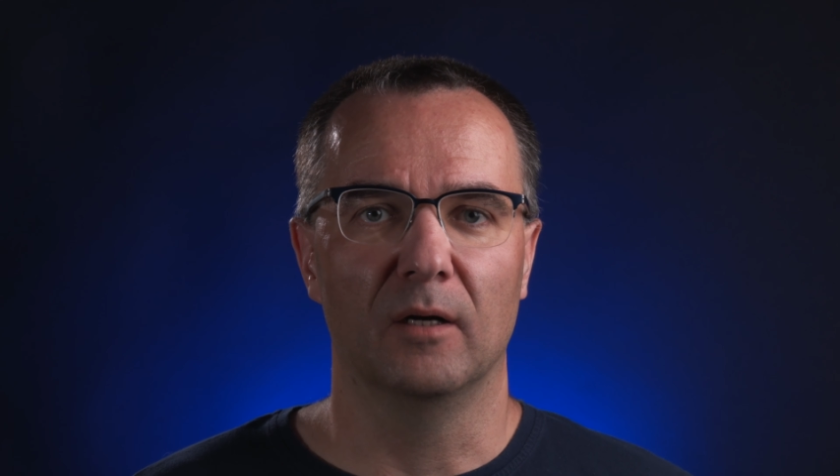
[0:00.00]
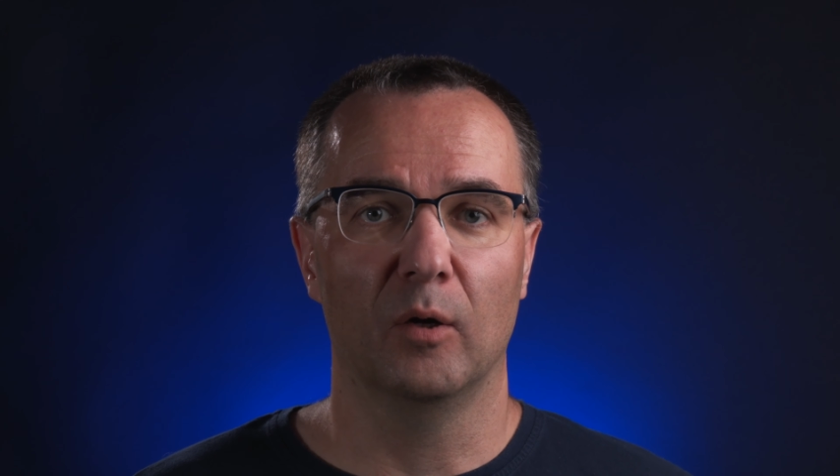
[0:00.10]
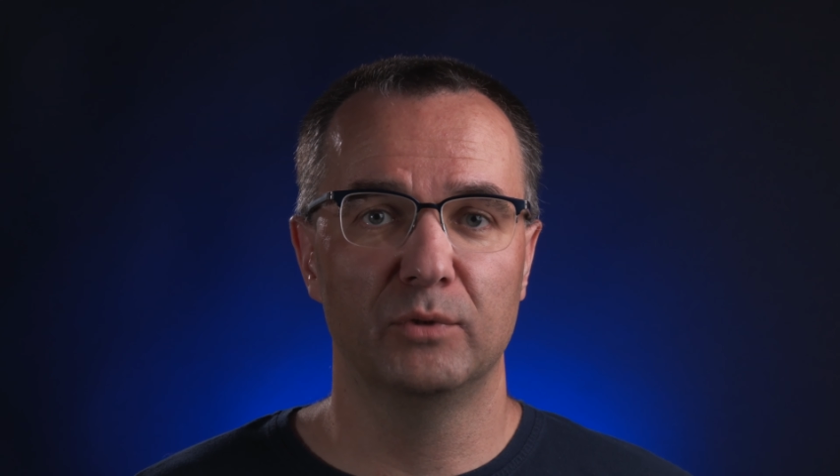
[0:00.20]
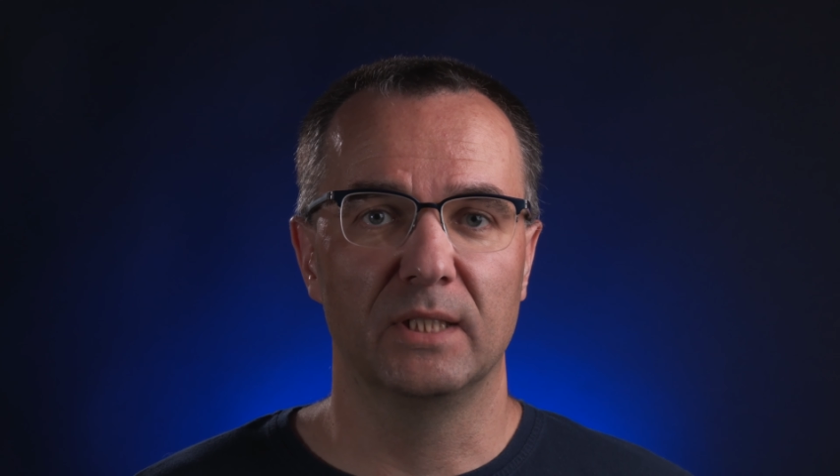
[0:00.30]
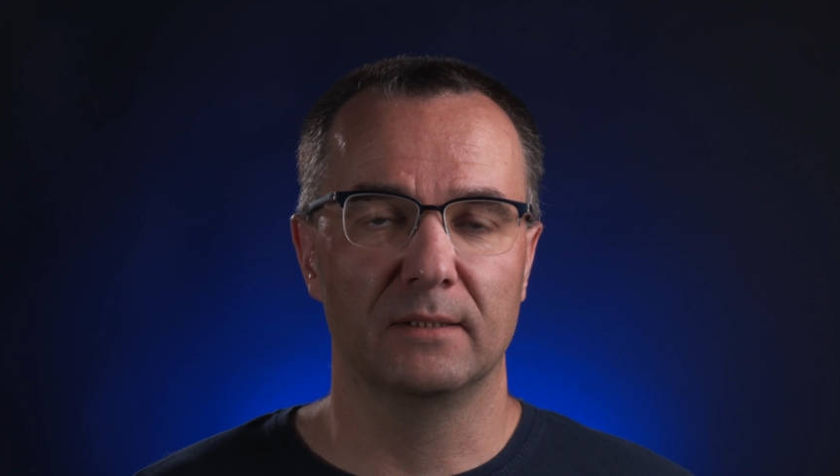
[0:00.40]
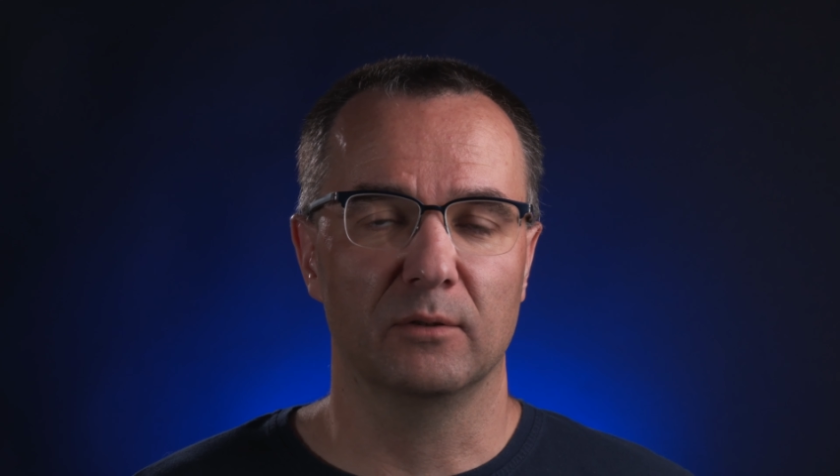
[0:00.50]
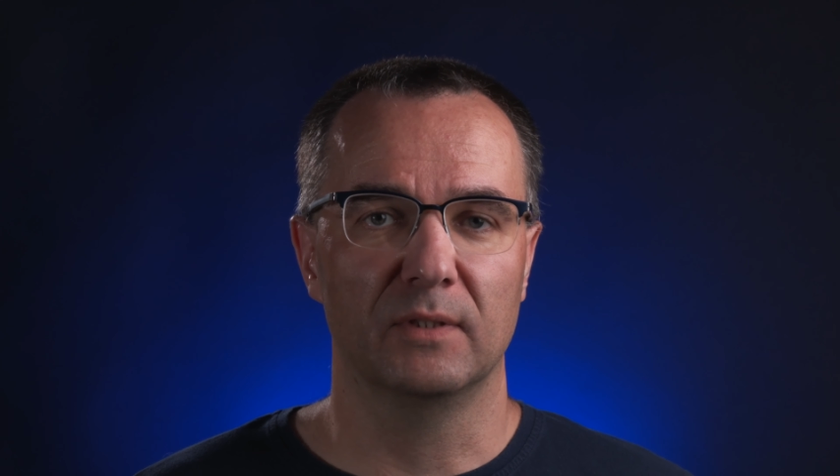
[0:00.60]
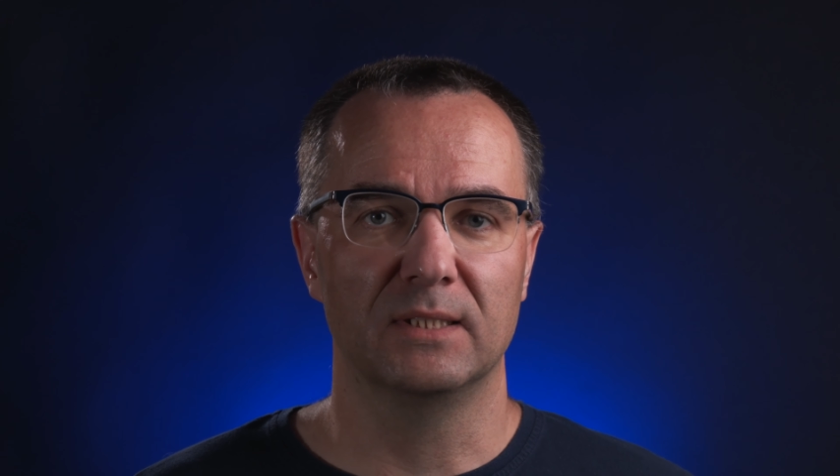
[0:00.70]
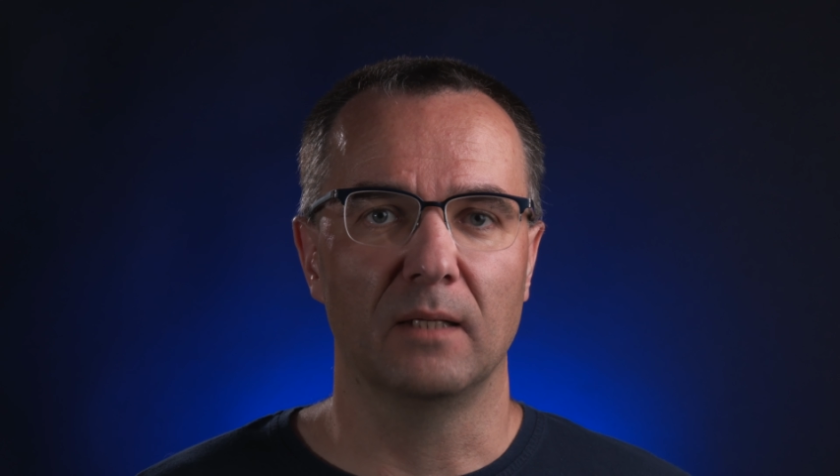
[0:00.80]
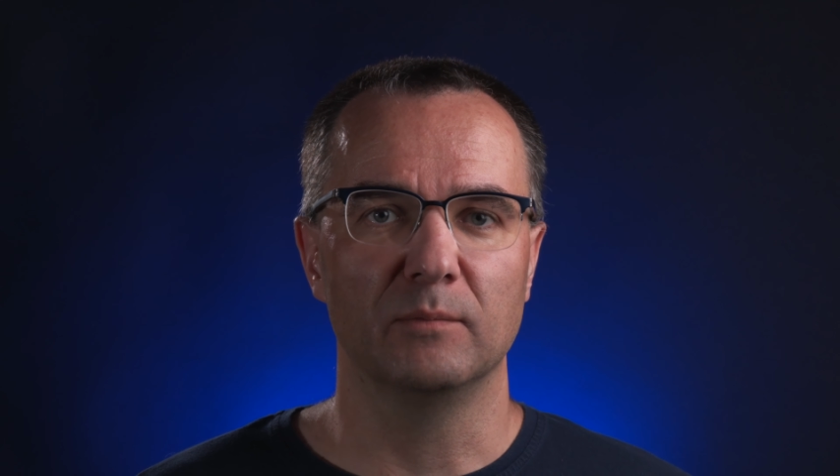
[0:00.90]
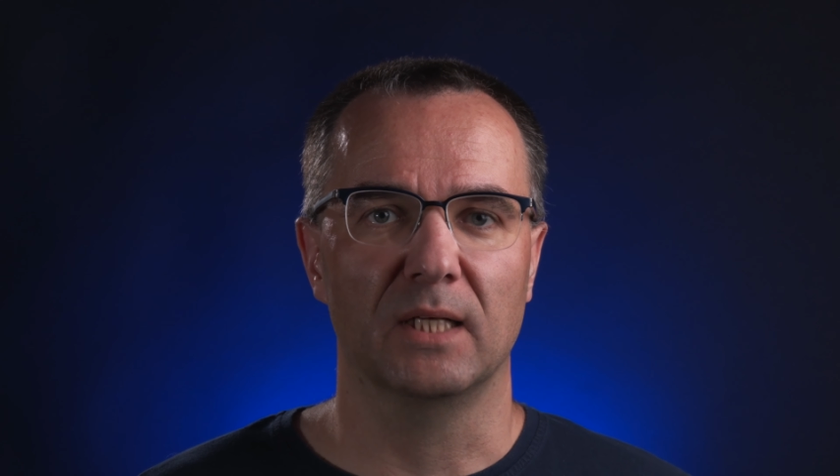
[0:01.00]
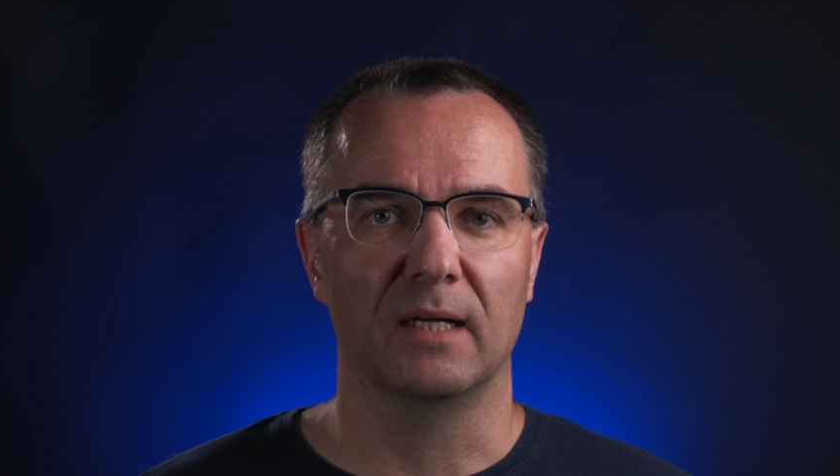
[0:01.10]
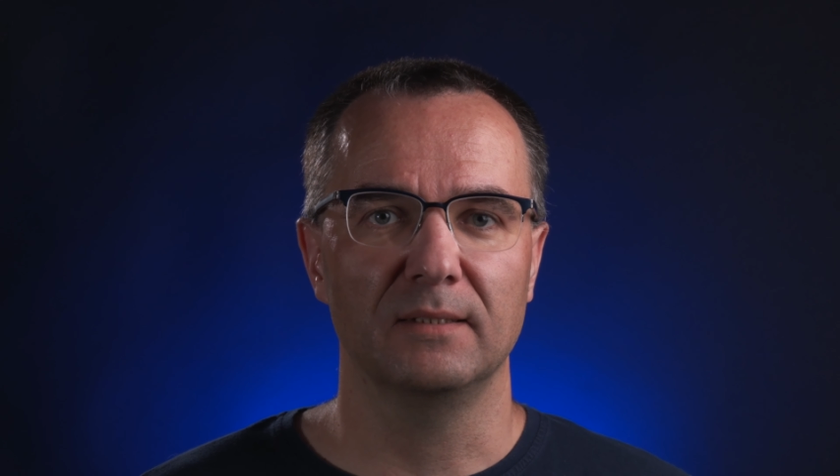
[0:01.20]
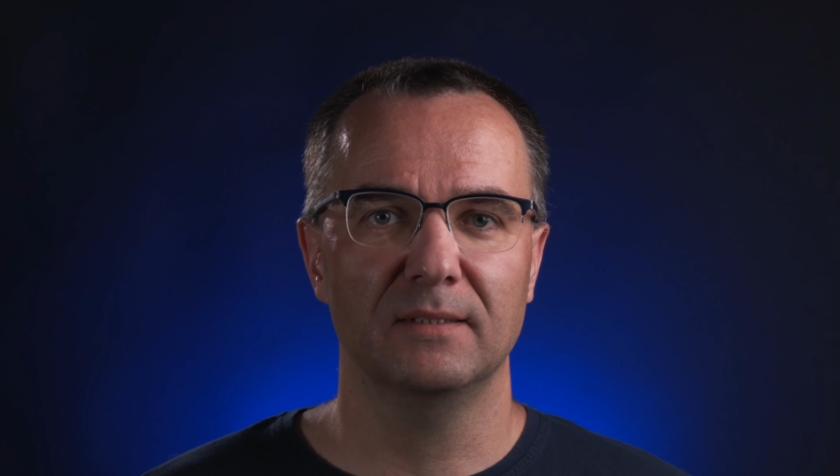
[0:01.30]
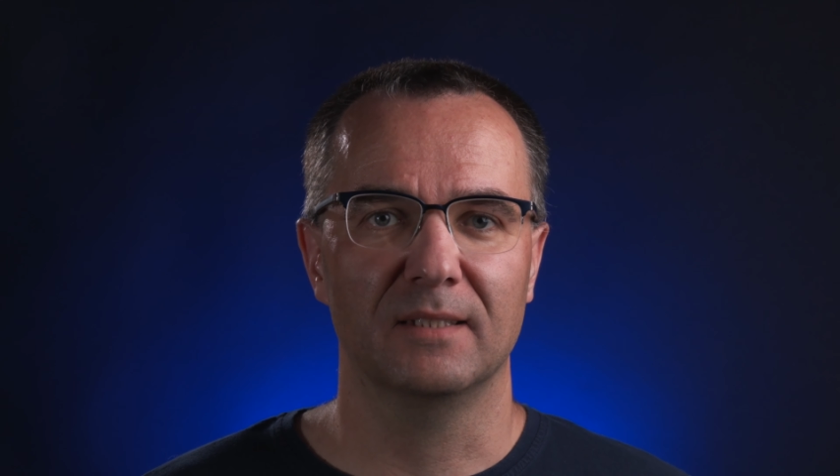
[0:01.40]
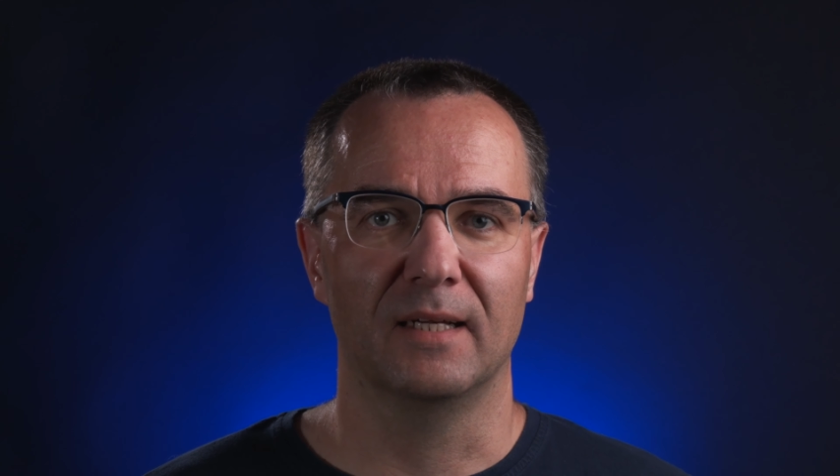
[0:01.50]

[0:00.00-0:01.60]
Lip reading: objects of the same size,